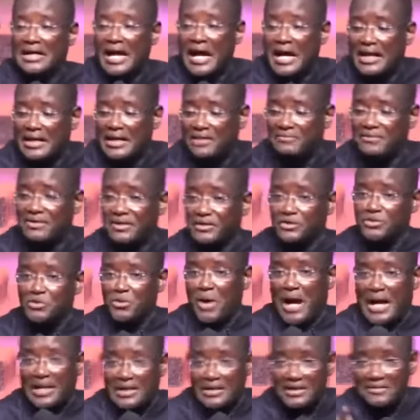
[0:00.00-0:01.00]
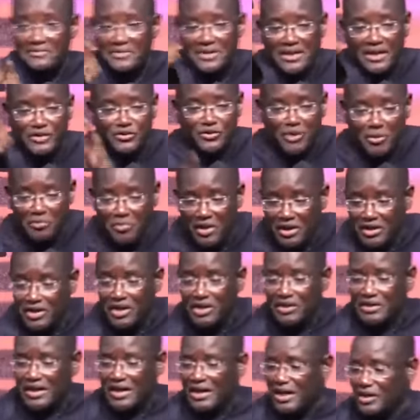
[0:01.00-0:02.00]
car and everything. You are living here. Somebody
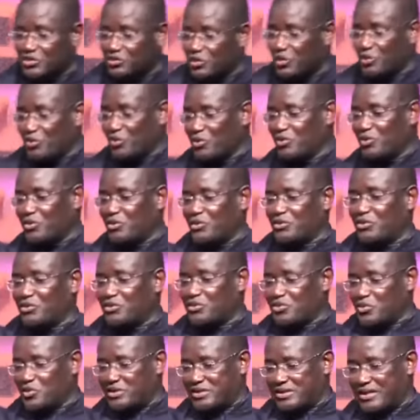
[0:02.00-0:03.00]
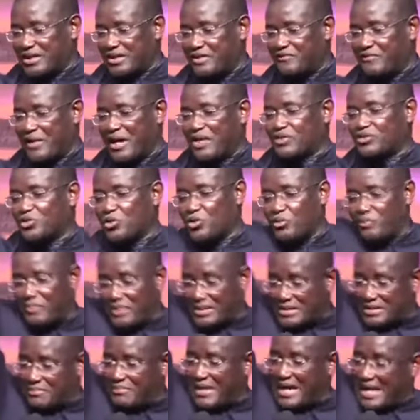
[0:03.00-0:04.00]
then so we will to here fast. So
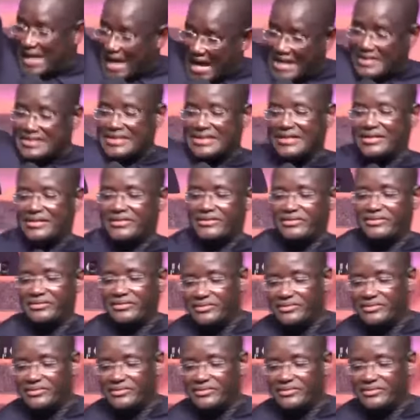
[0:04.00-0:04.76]
meet McCarthy Hill.